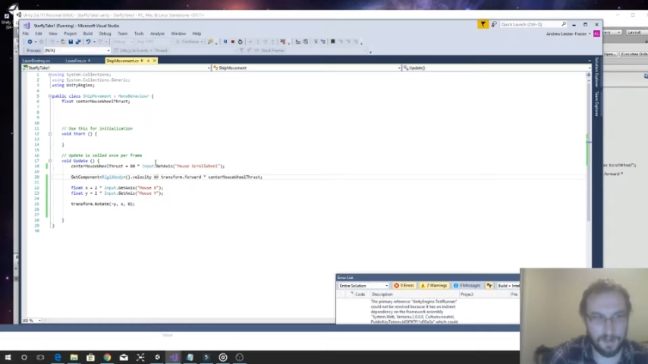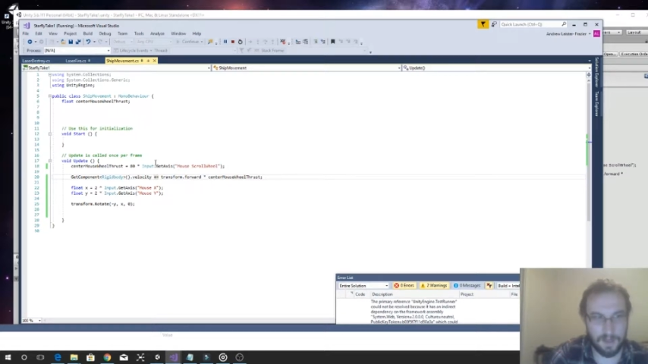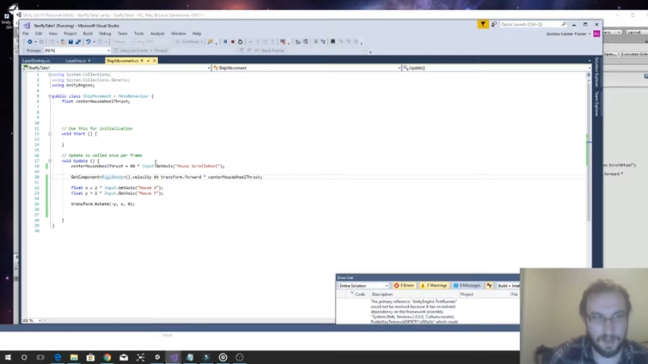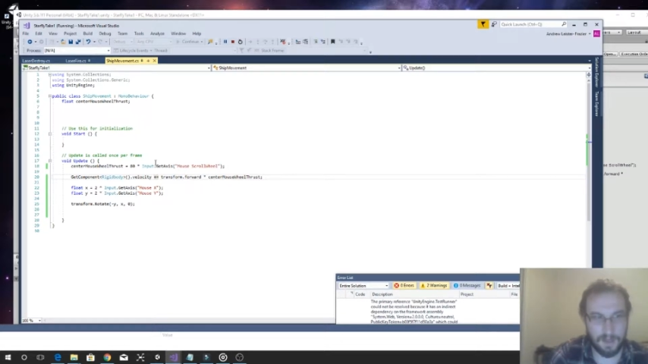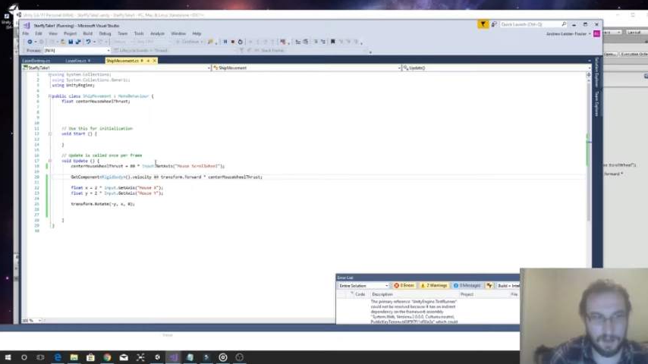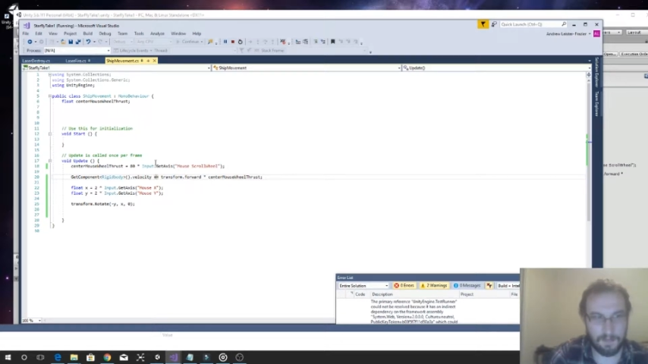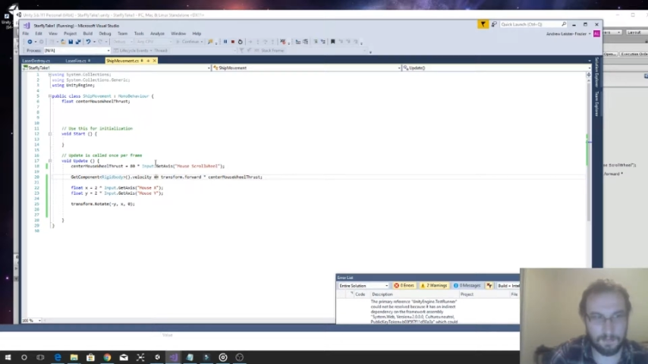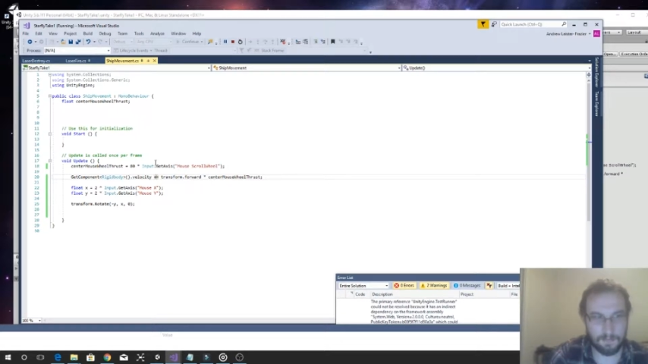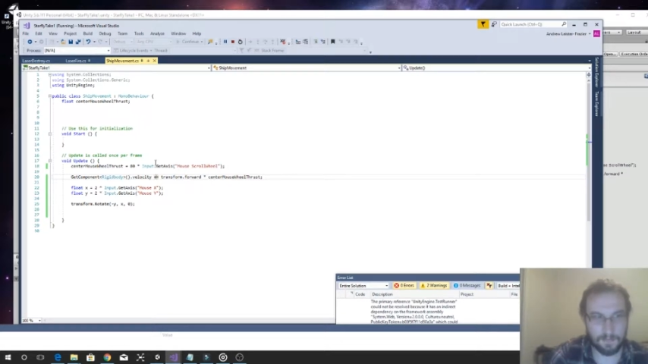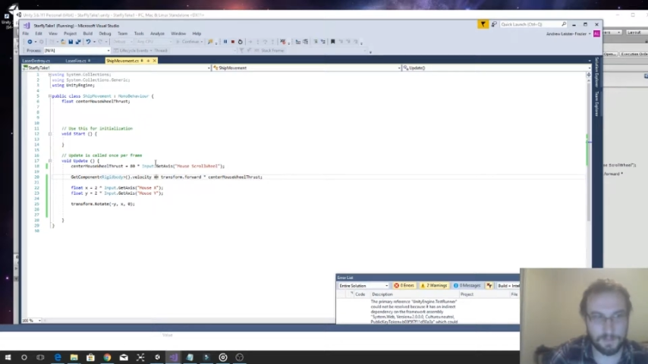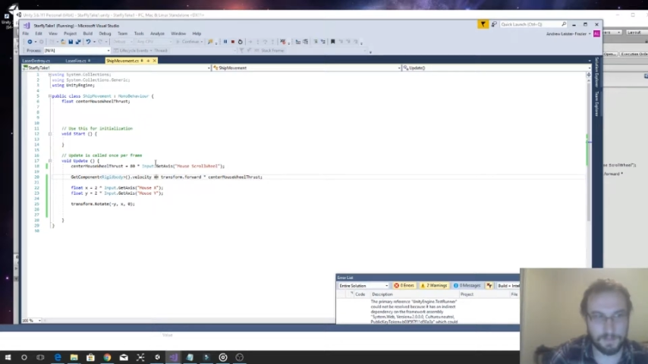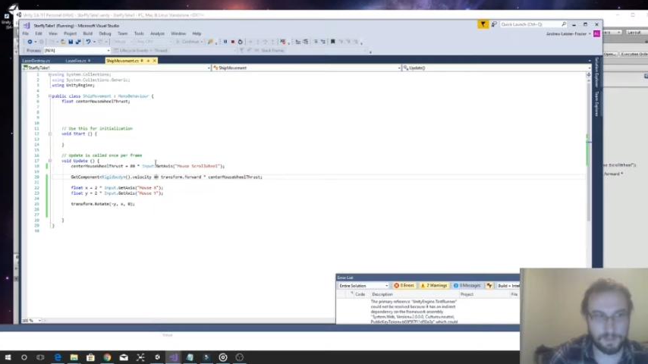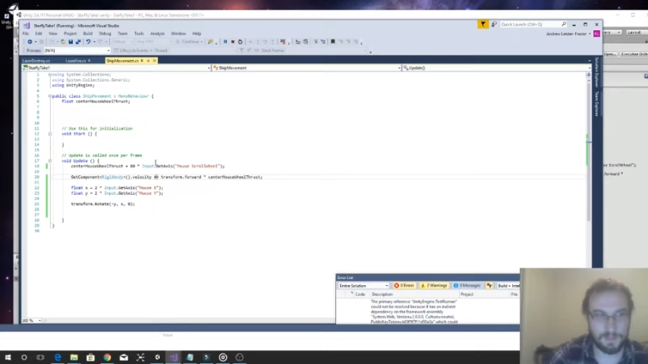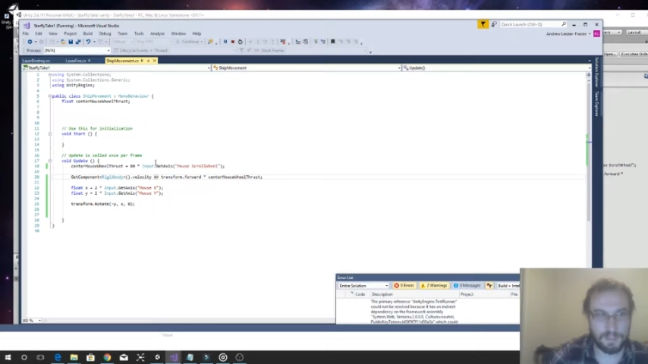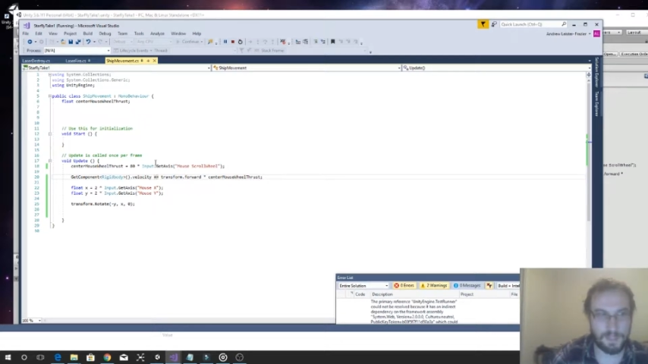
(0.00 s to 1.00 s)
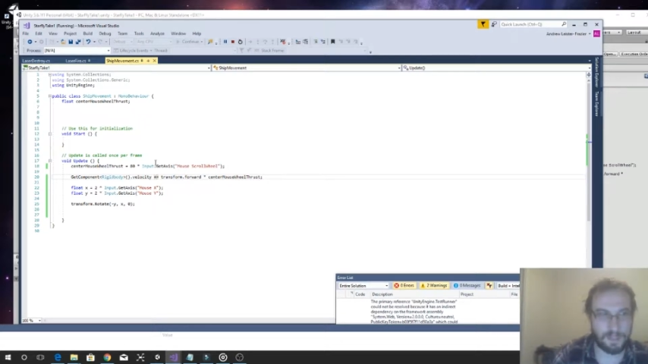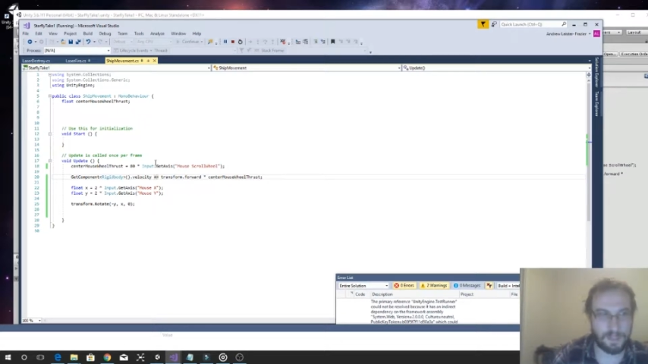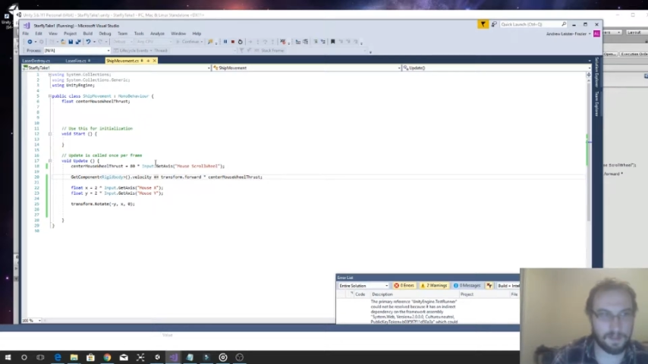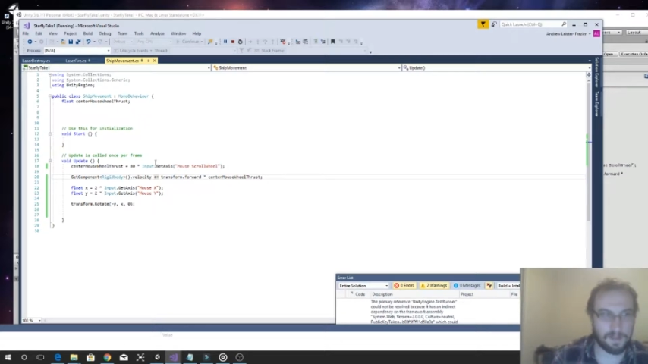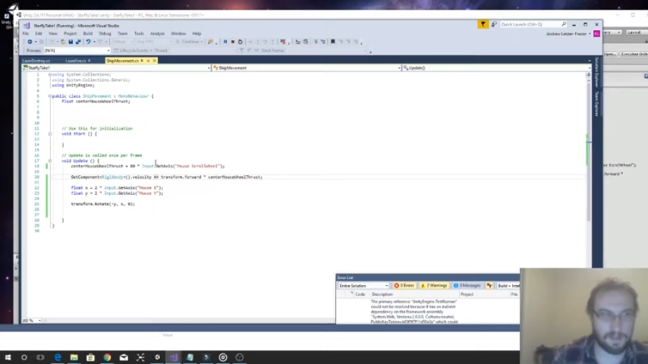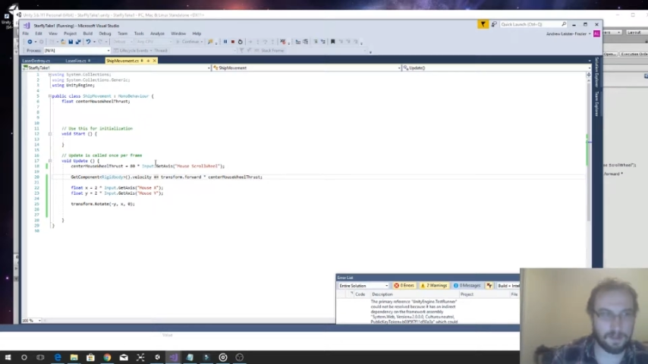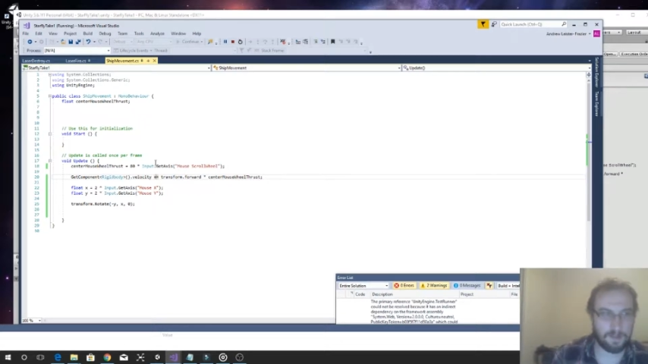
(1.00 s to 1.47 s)
you see in
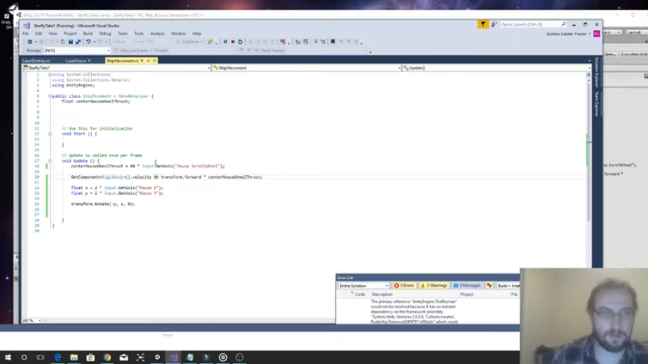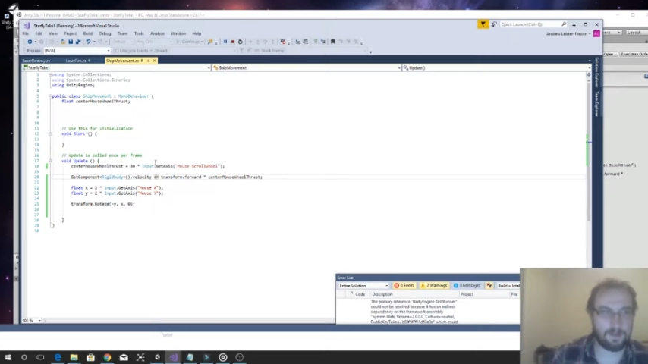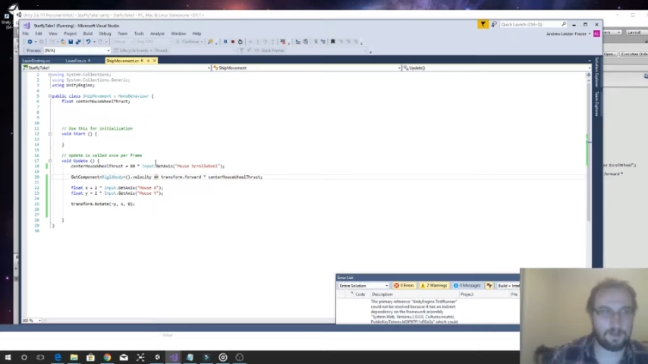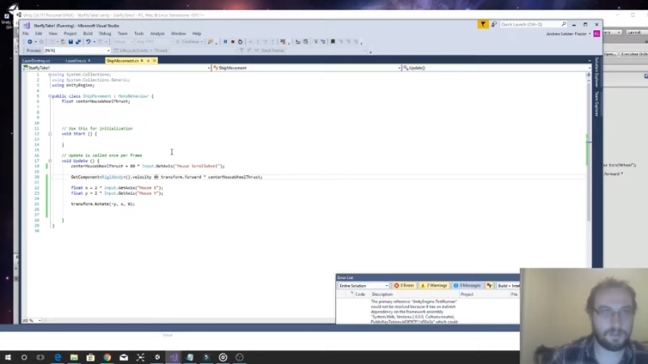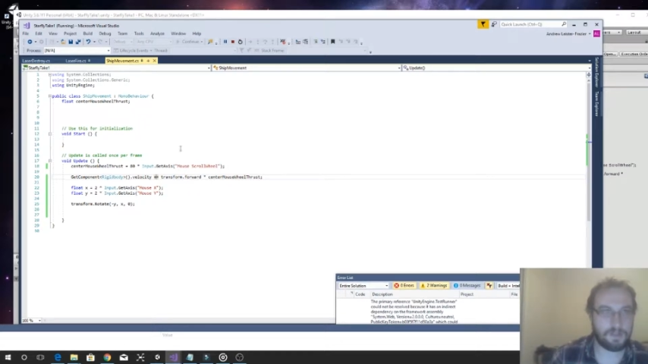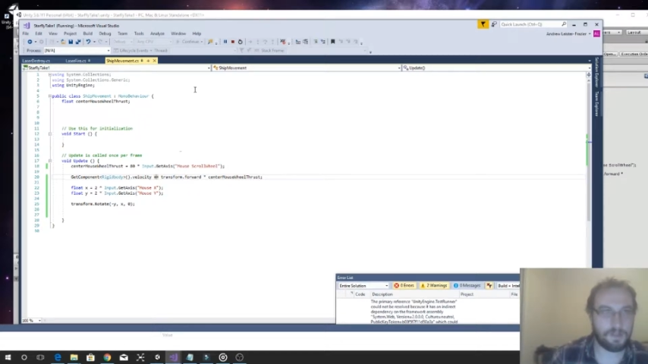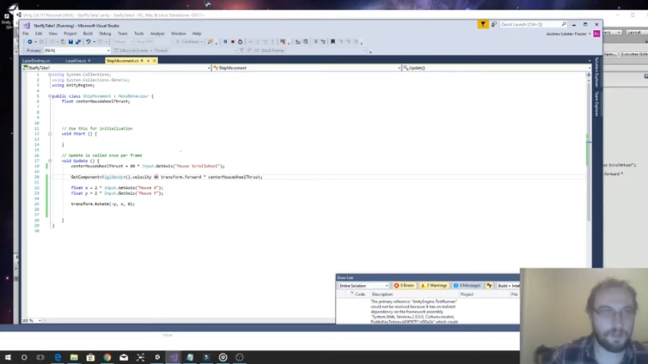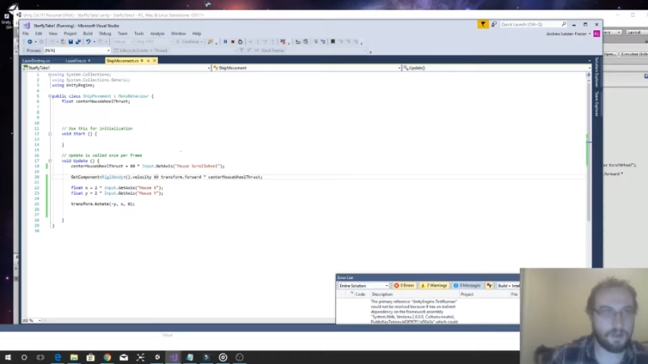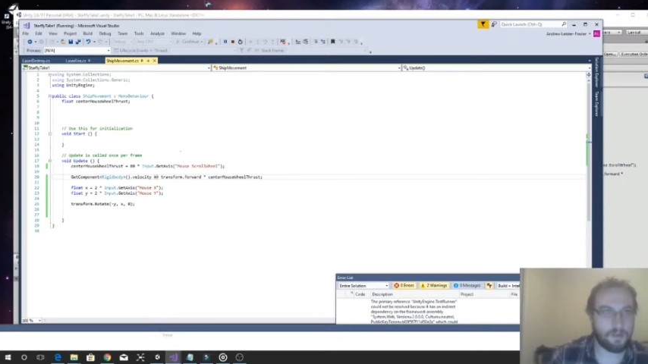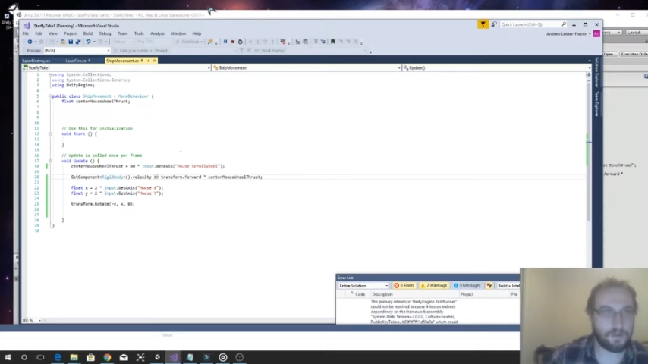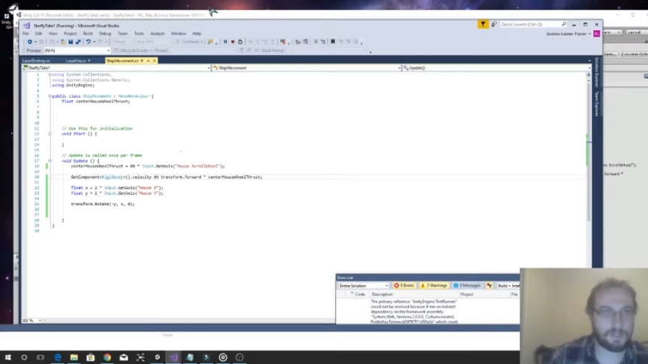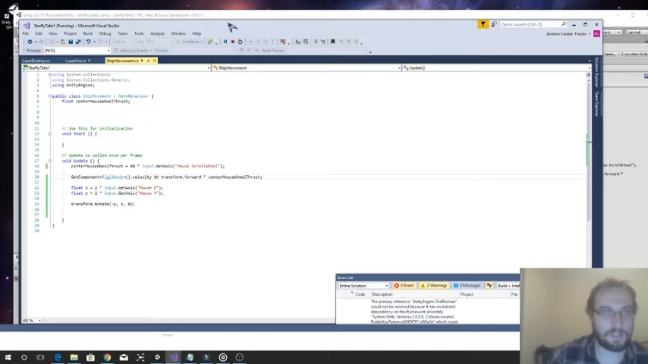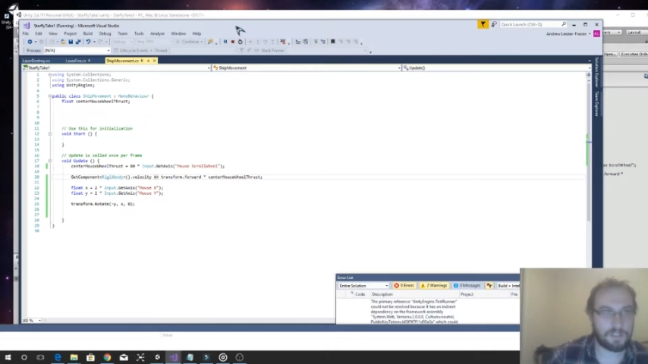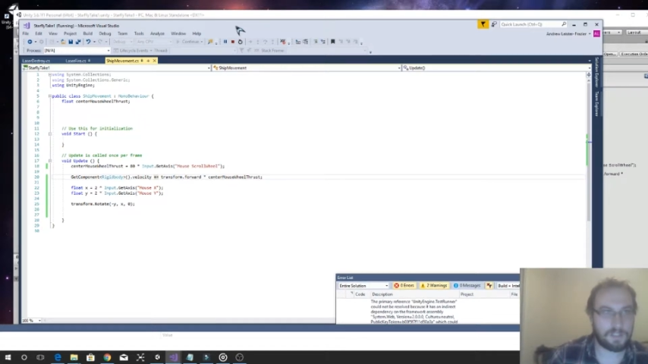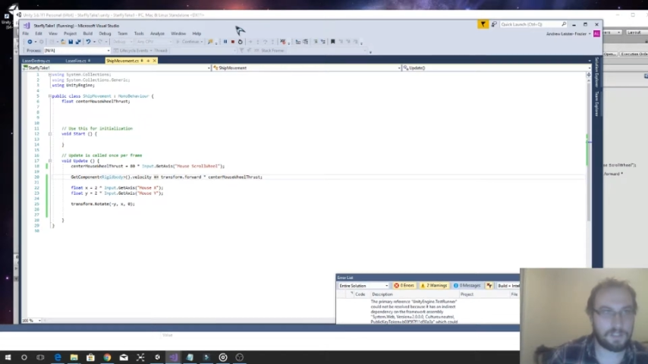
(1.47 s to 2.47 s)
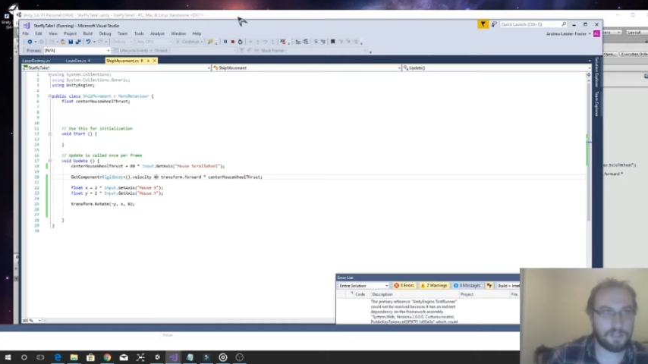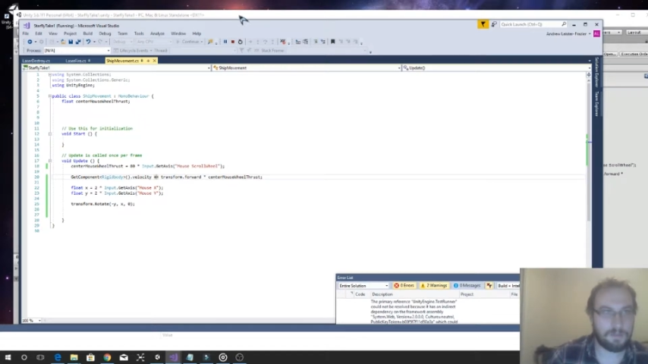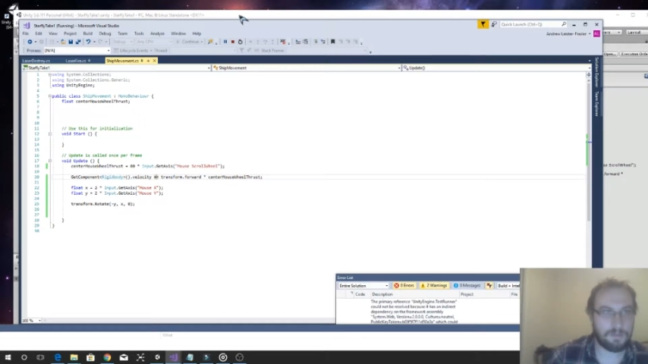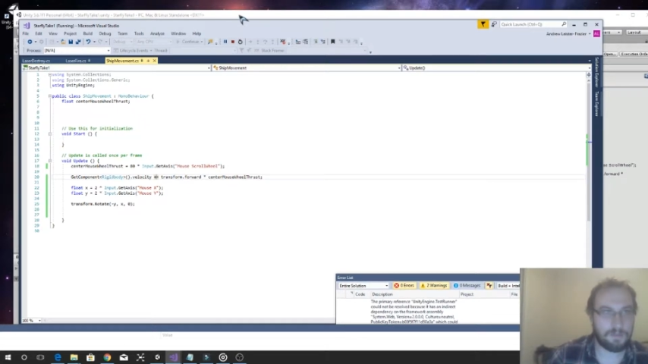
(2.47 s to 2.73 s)
the code, you go into ship